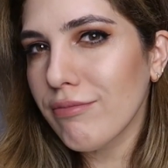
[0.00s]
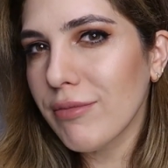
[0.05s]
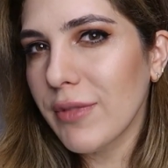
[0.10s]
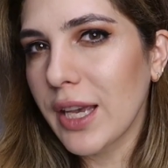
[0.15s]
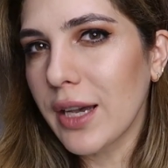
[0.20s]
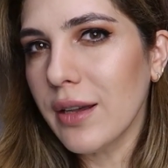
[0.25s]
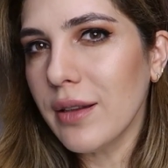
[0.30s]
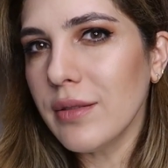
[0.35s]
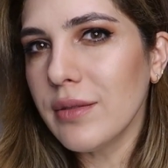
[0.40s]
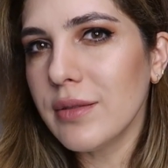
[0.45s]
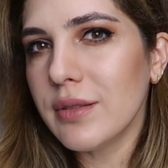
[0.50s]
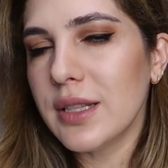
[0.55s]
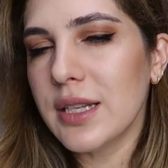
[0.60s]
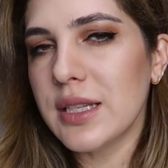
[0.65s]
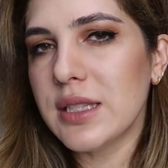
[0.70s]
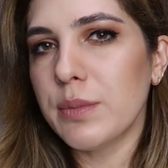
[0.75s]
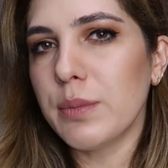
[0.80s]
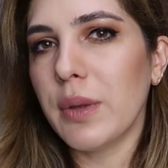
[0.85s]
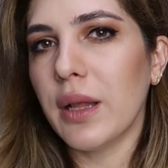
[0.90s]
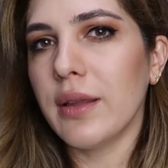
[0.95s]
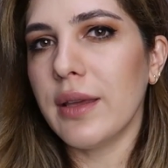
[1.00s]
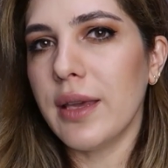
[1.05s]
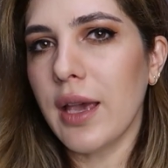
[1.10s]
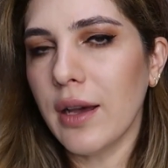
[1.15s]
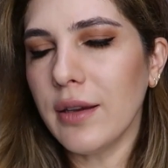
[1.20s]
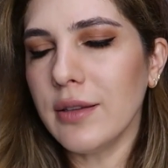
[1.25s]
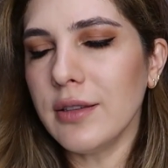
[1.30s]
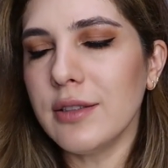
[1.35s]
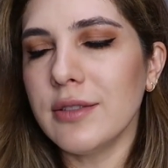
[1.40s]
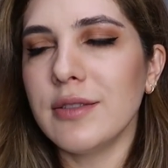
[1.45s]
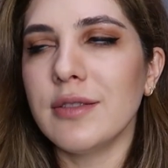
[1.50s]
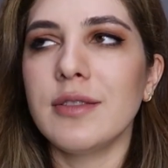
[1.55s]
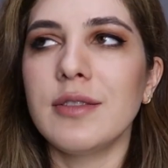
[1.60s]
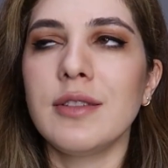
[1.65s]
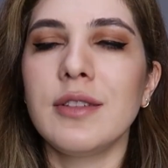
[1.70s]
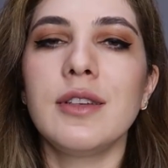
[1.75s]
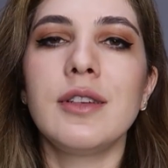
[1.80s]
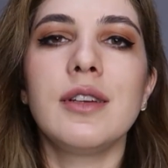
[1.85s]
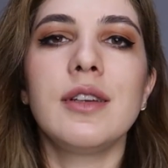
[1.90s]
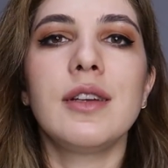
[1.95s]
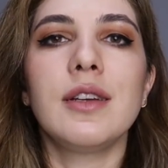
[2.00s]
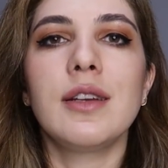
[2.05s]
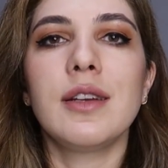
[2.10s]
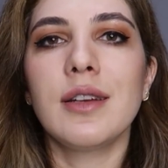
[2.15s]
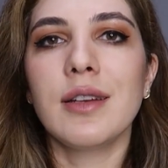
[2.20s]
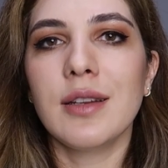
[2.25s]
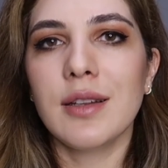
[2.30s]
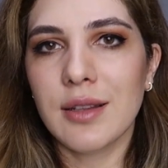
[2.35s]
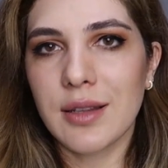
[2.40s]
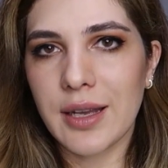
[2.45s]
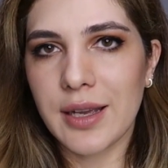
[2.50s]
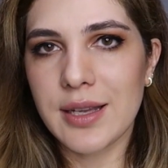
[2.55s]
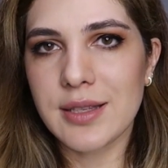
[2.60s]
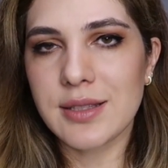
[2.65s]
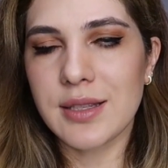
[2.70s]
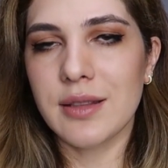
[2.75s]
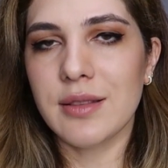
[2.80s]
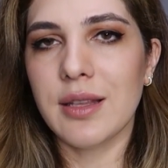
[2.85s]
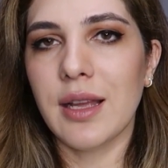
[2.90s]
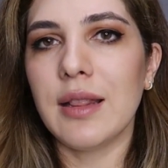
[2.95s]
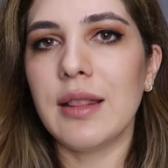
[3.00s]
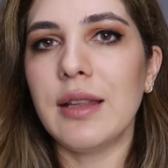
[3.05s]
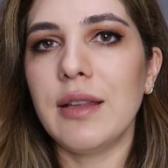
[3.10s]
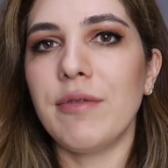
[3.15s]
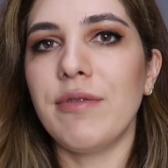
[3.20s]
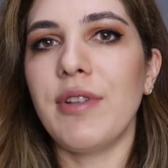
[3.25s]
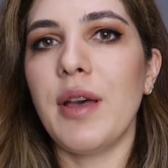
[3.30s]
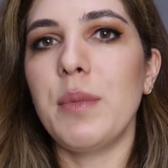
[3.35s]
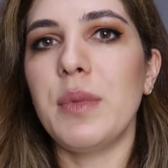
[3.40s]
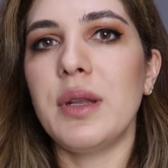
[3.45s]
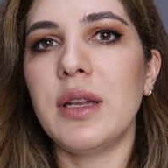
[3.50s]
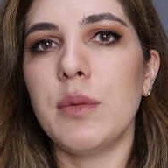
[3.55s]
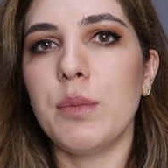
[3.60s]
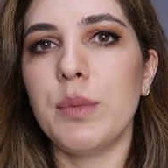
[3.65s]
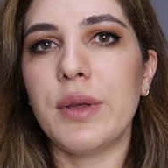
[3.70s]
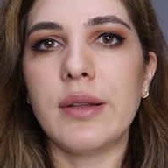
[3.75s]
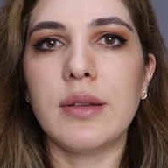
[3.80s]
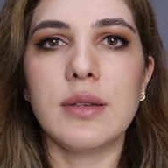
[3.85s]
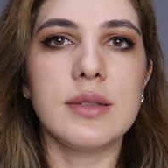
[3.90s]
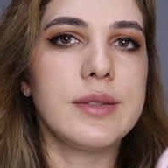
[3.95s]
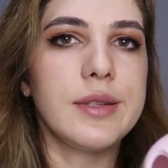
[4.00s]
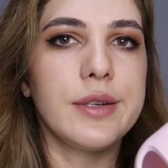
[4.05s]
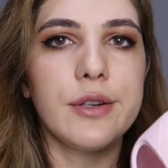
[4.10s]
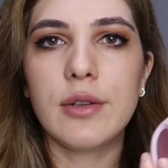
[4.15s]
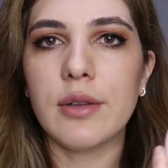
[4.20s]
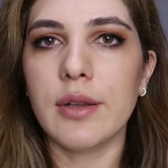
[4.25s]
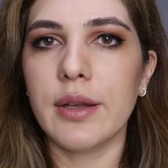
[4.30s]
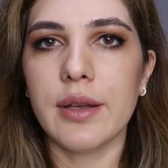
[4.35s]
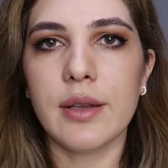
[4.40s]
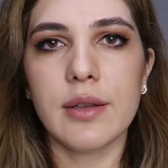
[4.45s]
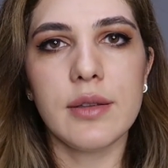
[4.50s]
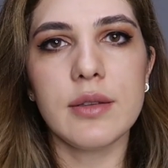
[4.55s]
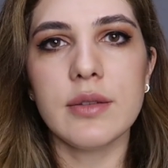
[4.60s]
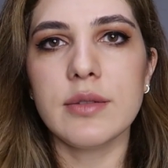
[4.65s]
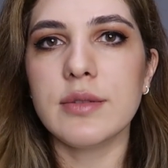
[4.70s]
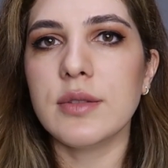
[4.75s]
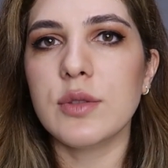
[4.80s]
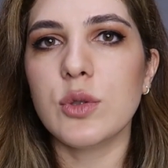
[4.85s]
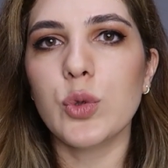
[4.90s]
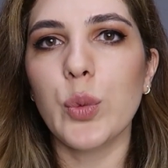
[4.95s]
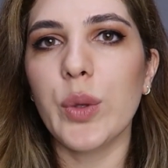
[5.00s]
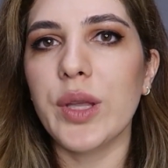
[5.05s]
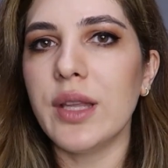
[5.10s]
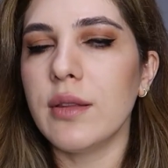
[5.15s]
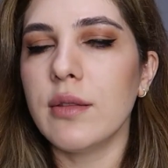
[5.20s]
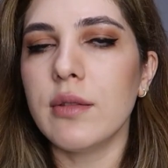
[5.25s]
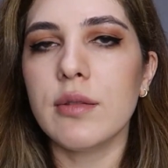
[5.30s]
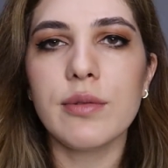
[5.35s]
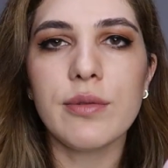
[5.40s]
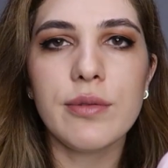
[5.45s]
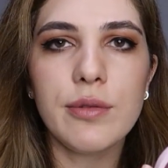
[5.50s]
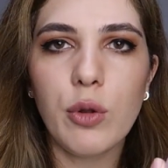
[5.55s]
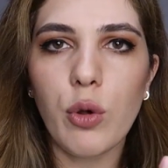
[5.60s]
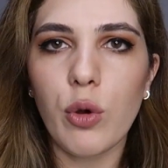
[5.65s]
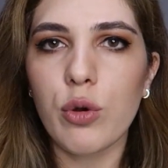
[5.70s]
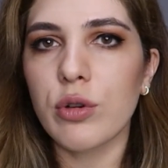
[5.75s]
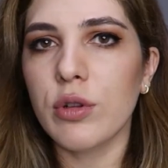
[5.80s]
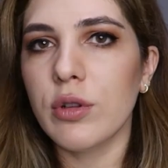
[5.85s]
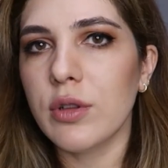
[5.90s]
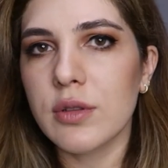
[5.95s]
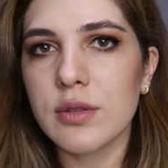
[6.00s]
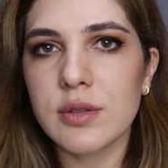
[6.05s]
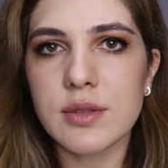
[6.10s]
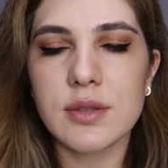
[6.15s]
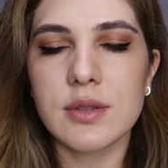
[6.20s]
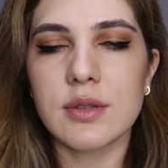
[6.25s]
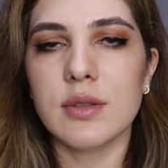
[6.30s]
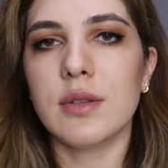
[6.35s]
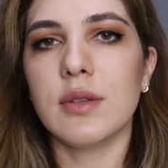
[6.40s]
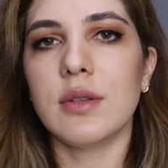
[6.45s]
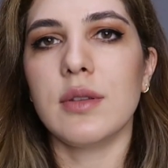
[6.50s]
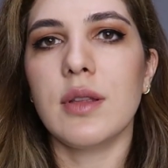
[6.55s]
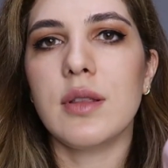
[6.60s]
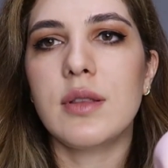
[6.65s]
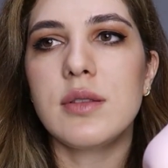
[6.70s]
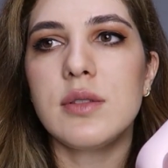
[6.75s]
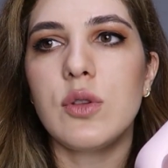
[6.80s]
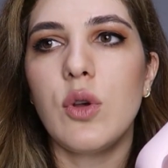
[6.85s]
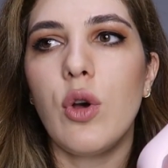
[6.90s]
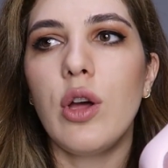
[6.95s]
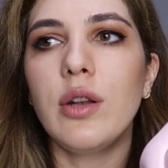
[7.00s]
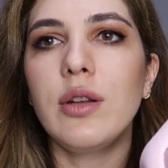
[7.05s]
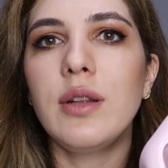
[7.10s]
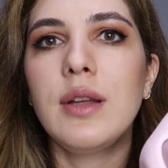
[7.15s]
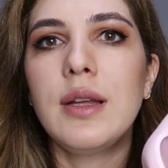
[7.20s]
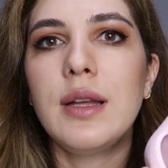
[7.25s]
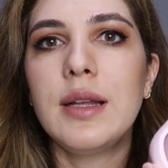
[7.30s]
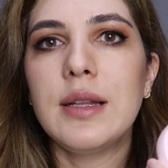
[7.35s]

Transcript: yeah they smell young like I said, they lean feminine because they're like sweet florals uh, and so on.